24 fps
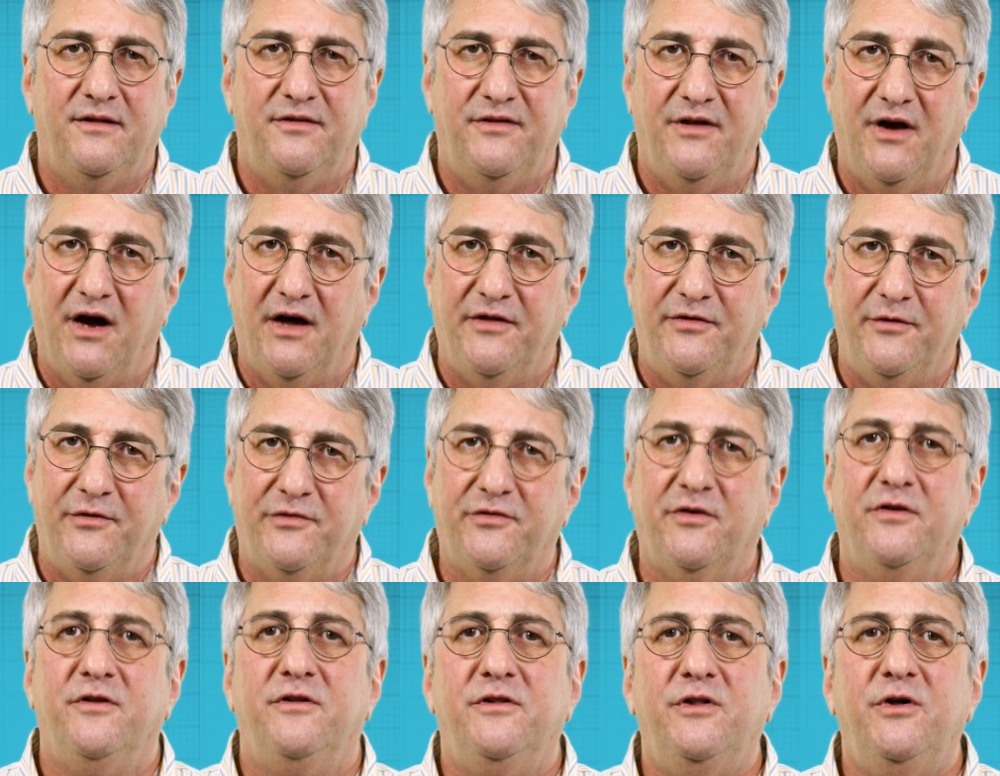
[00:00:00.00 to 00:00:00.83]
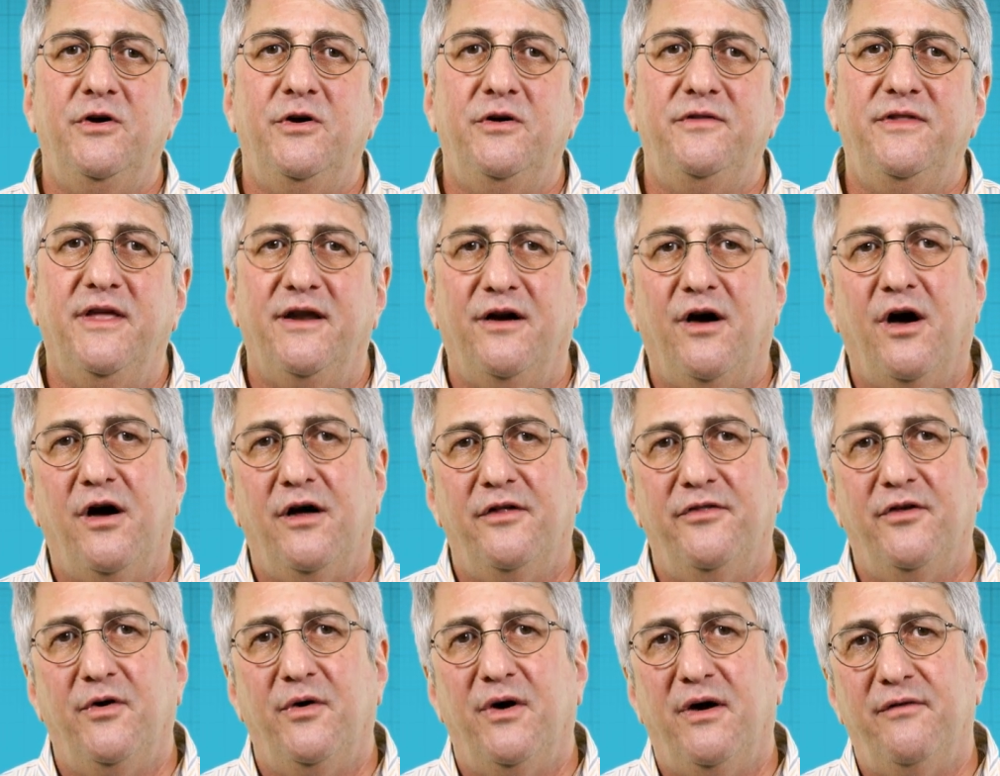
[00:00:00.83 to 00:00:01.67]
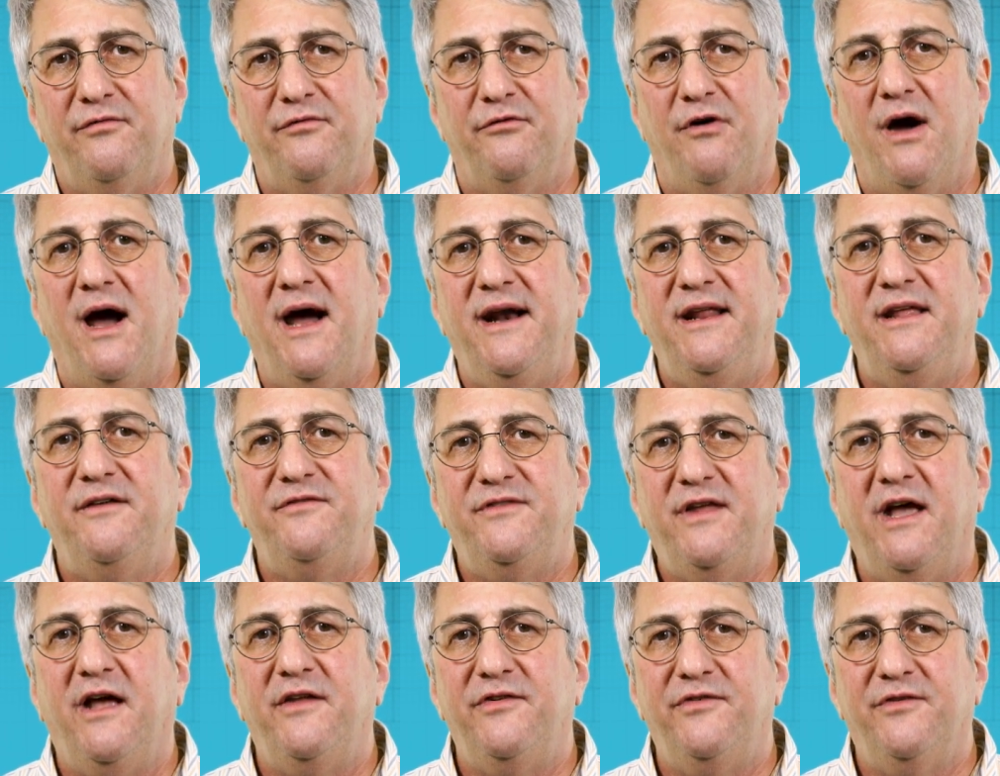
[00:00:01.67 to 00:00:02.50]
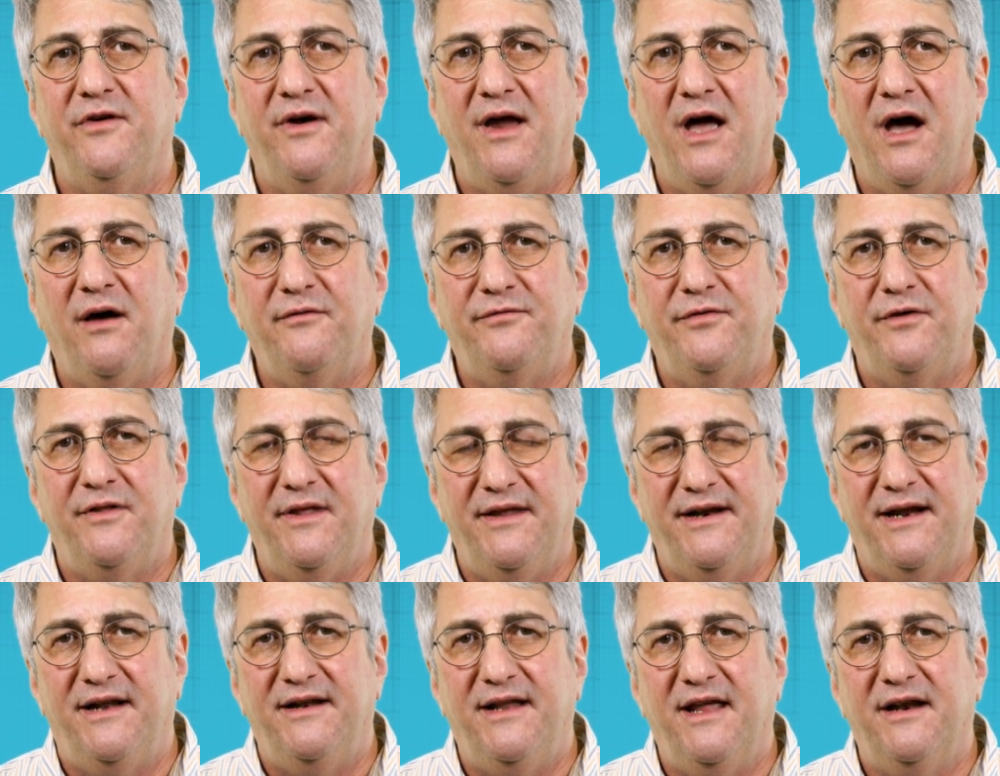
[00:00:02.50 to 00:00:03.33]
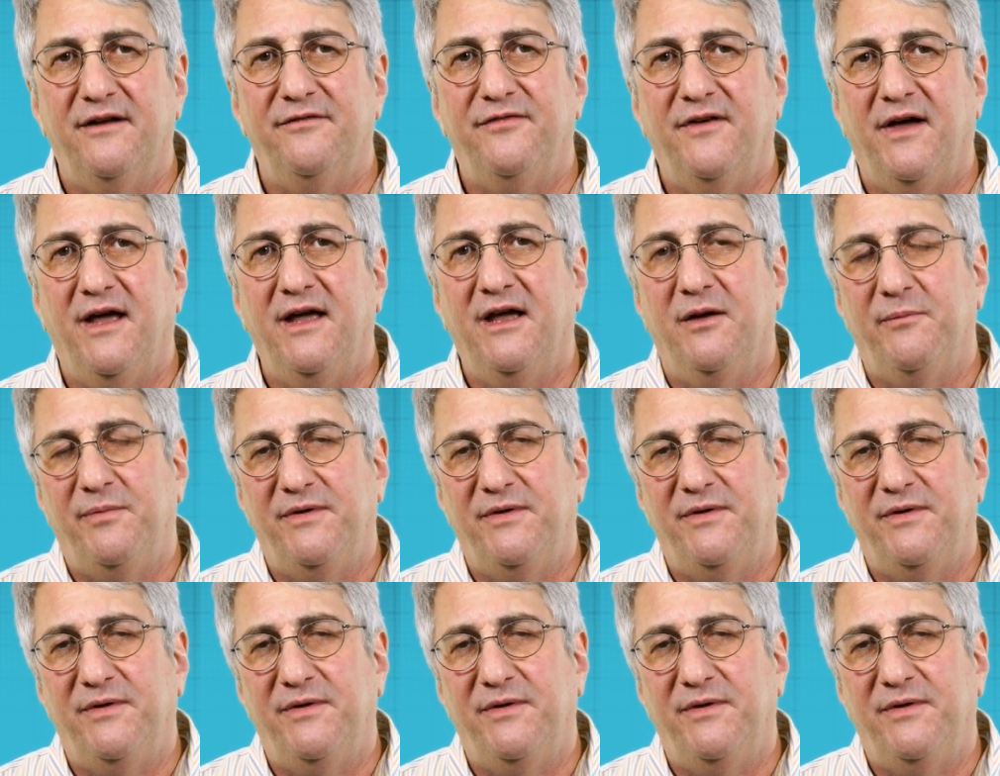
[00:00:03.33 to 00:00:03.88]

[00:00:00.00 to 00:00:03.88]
The authors conclude that although a variety of tests are helpful in identifying a